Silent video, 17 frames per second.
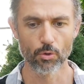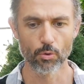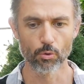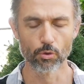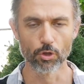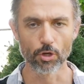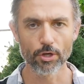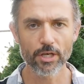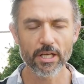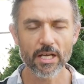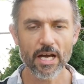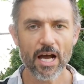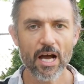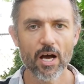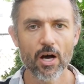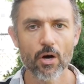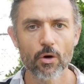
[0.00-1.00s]
learning
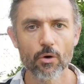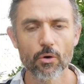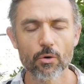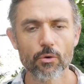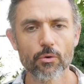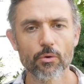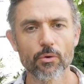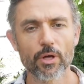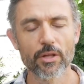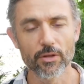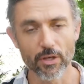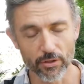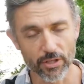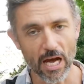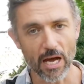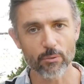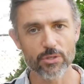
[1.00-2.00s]
how,
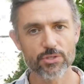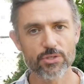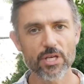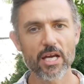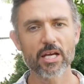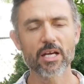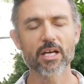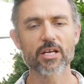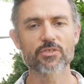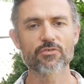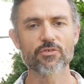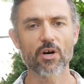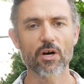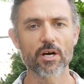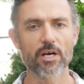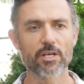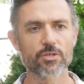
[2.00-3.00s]
I would say, as
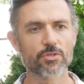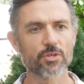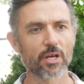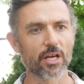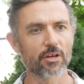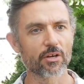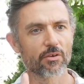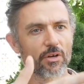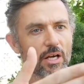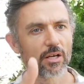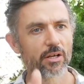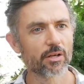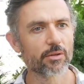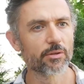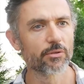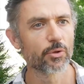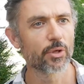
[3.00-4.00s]
far as like
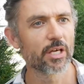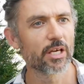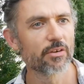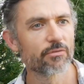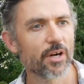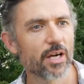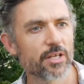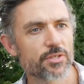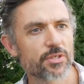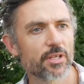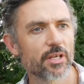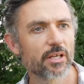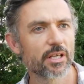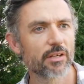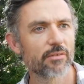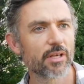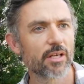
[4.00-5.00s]
doing advice,
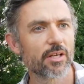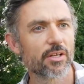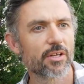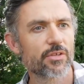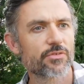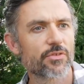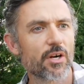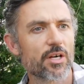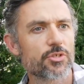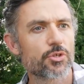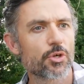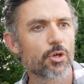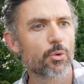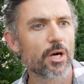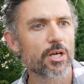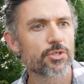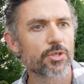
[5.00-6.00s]
giving, as far as your
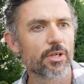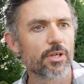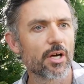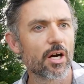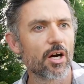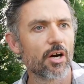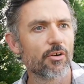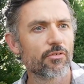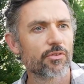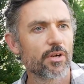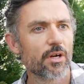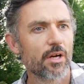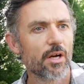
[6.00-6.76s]
question of,